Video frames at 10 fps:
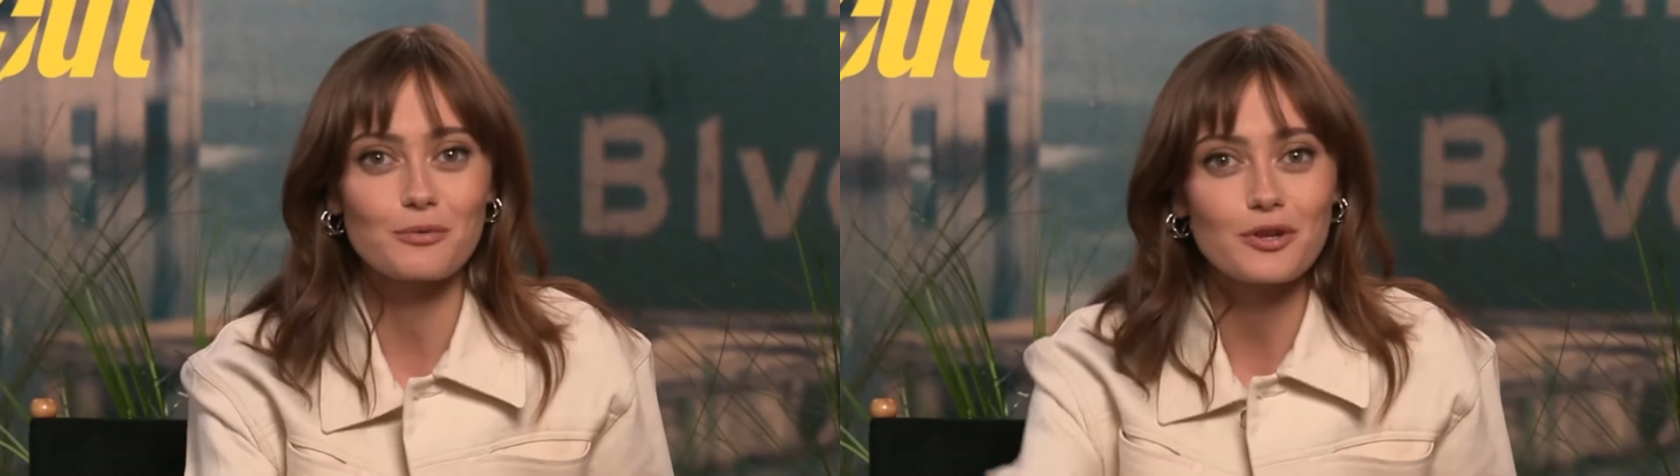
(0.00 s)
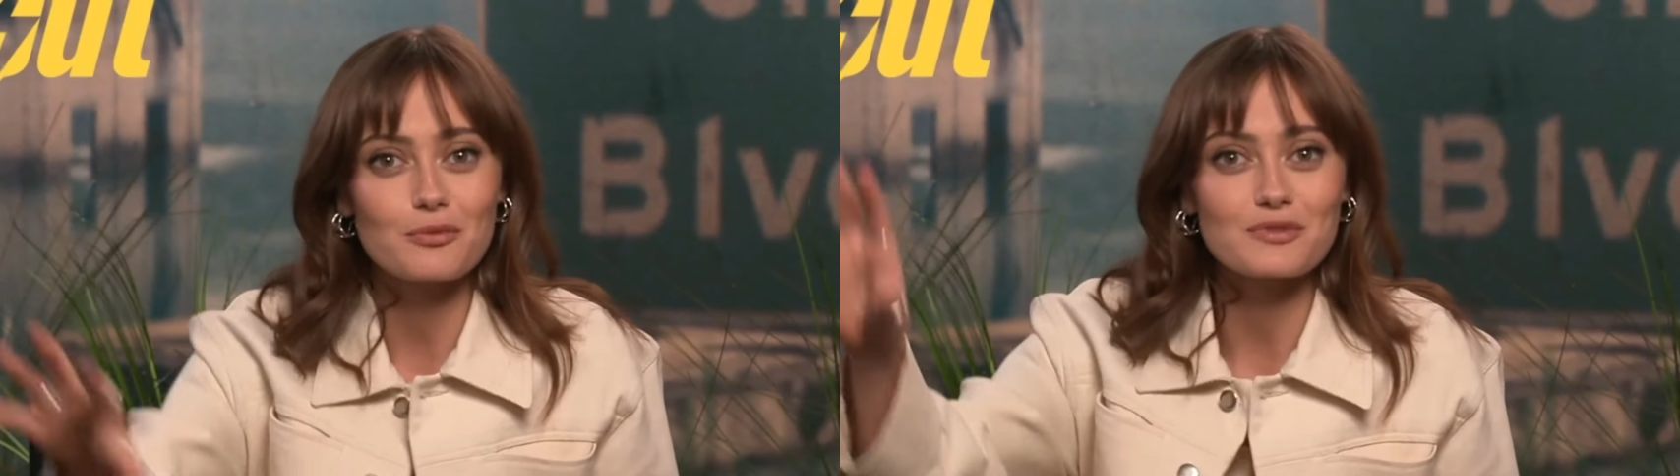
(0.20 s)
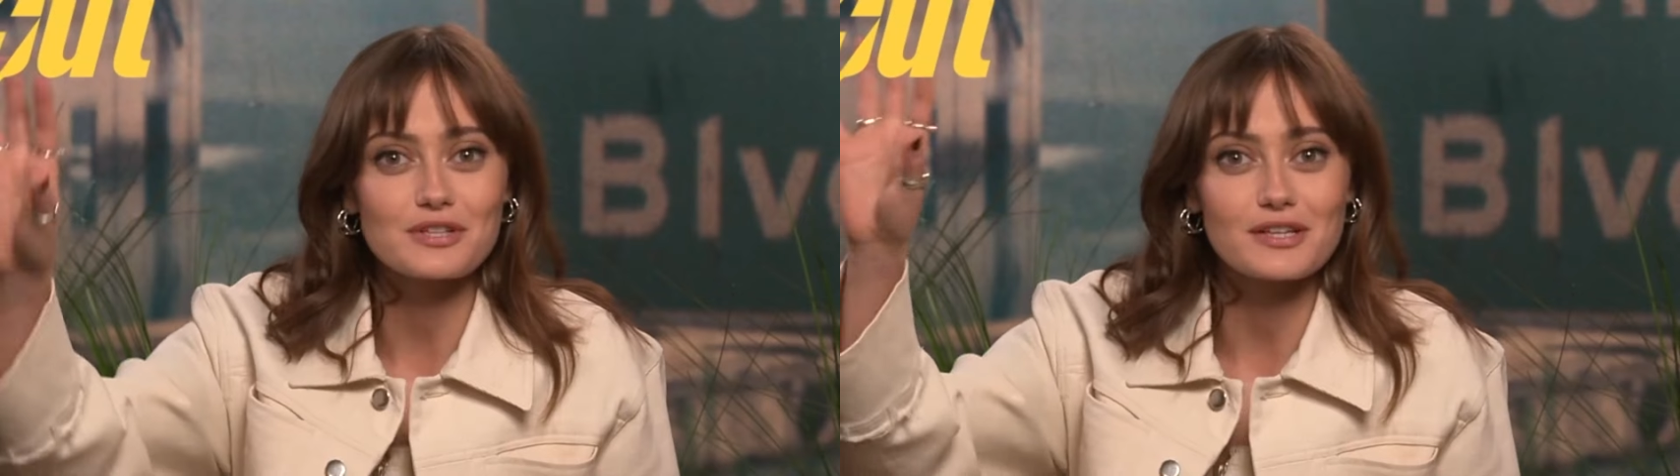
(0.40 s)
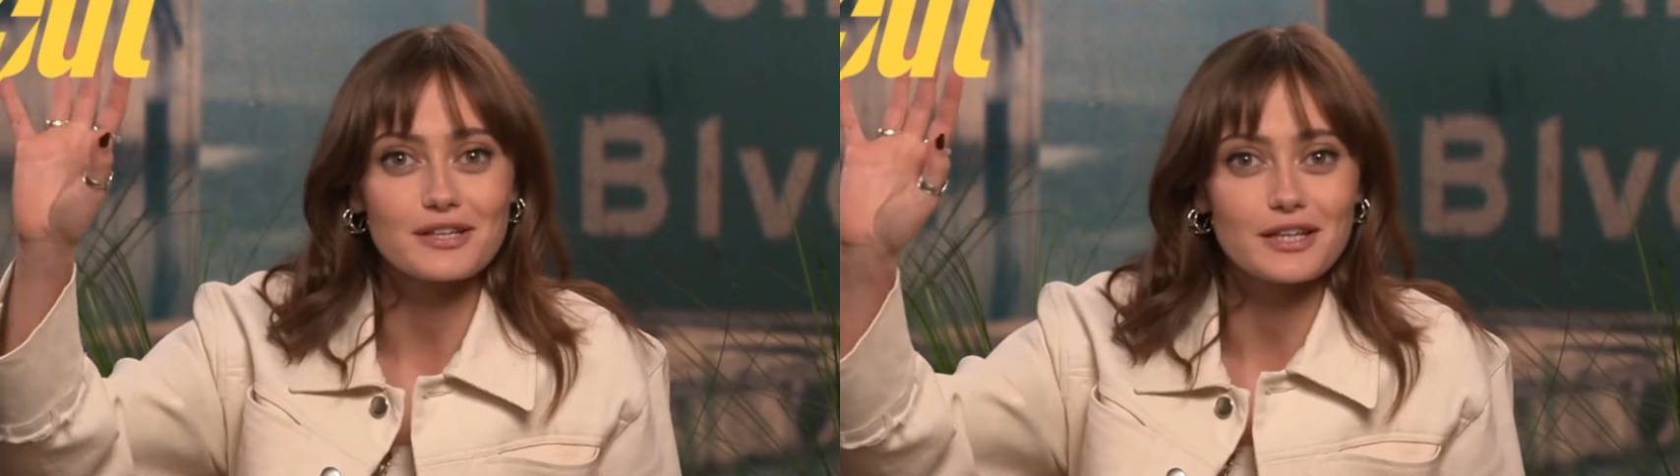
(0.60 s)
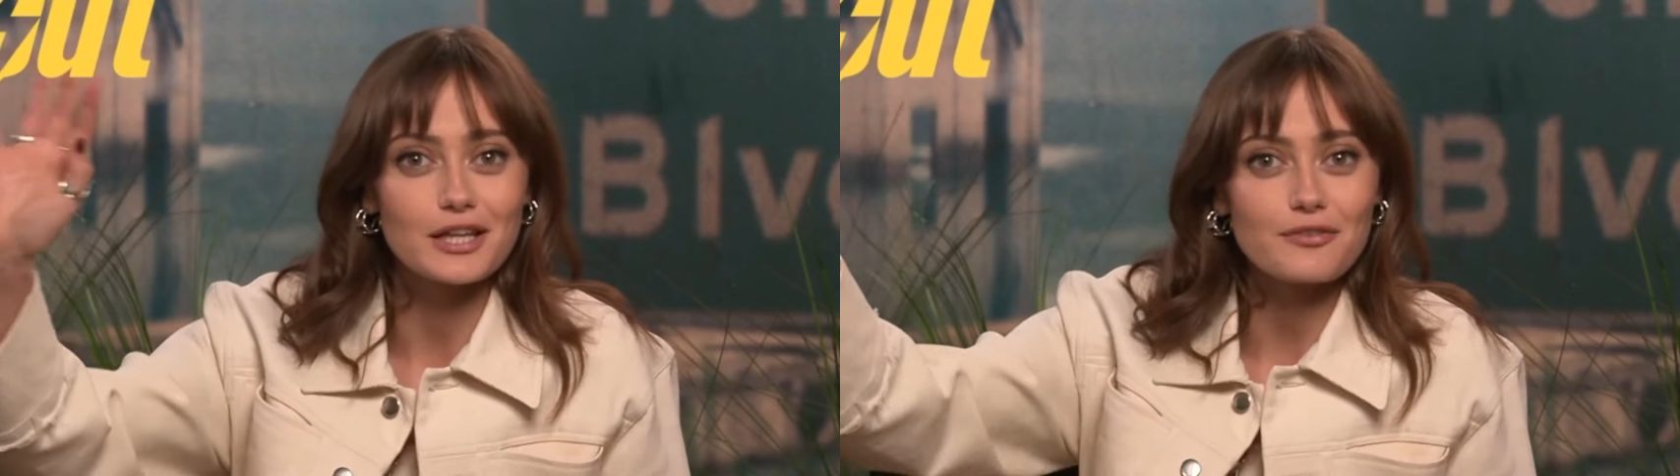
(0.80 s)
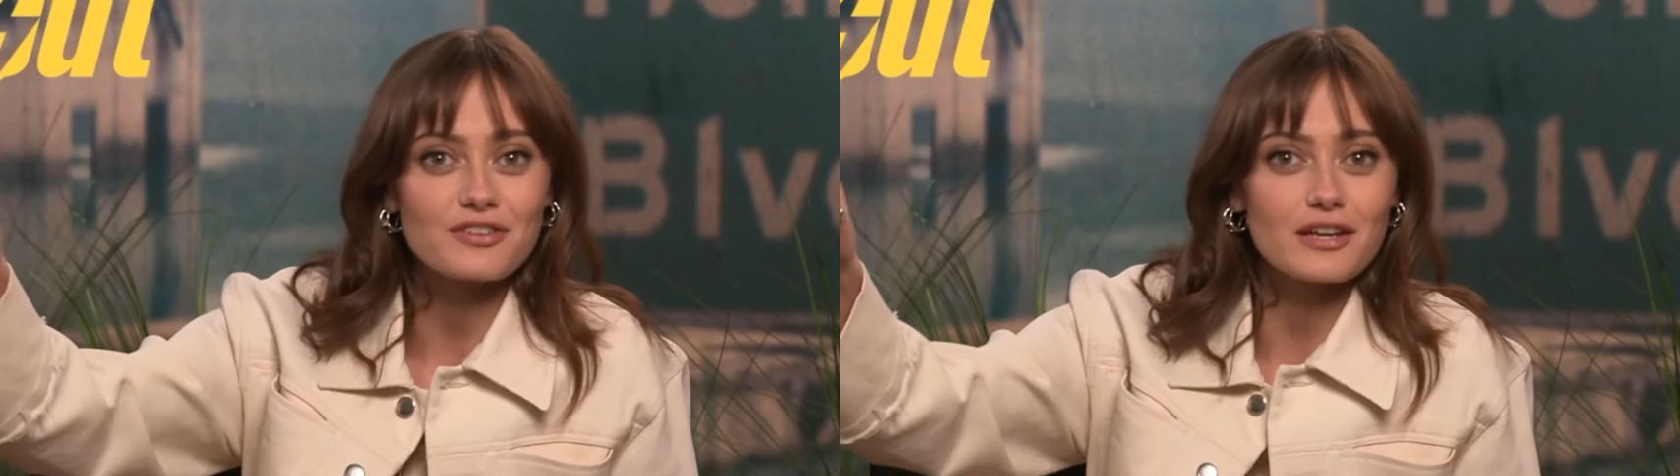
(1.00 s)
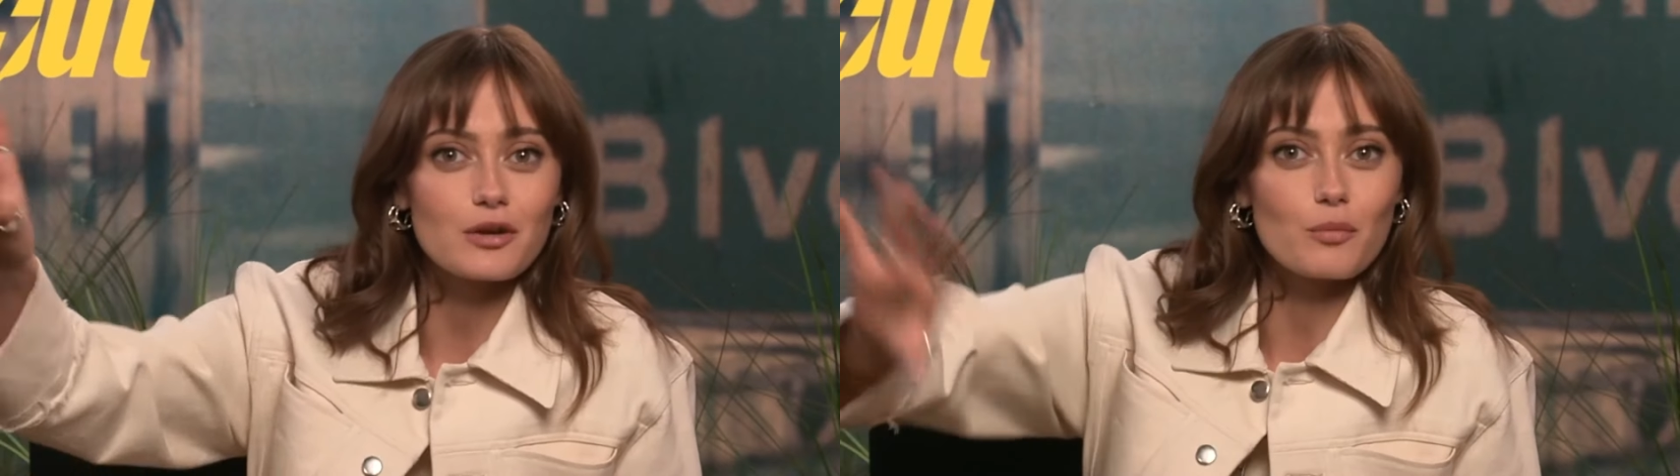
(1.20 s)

One of them was a, a love scene and